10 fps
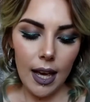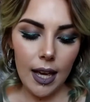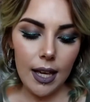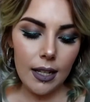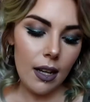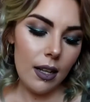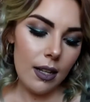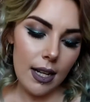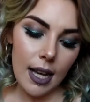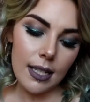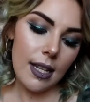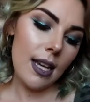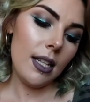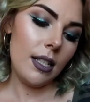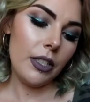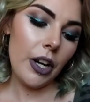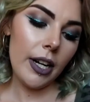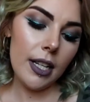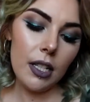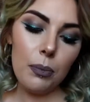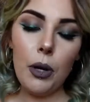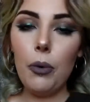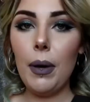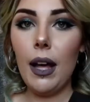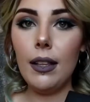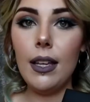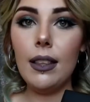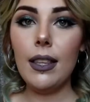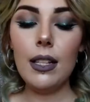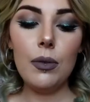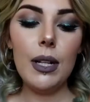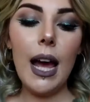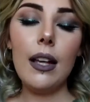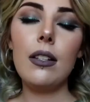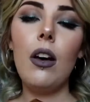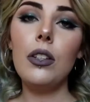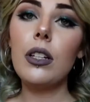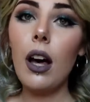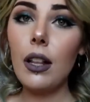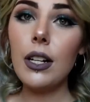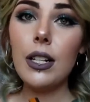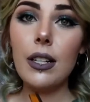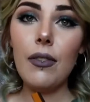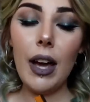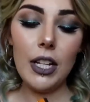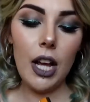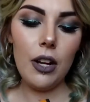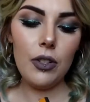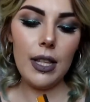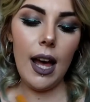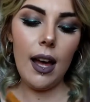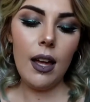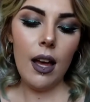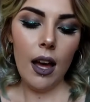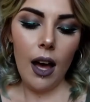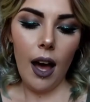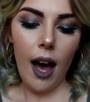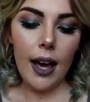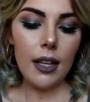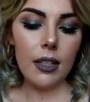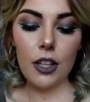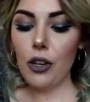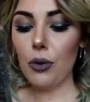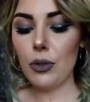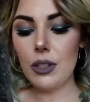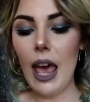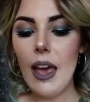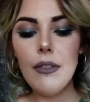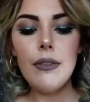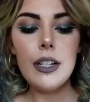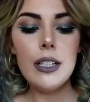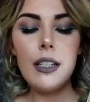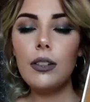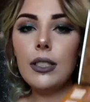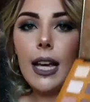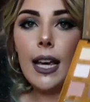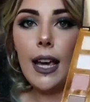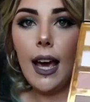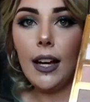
And next is the Tarteist Pro palette. This one has all the colors of eyeshadows that I use every single day.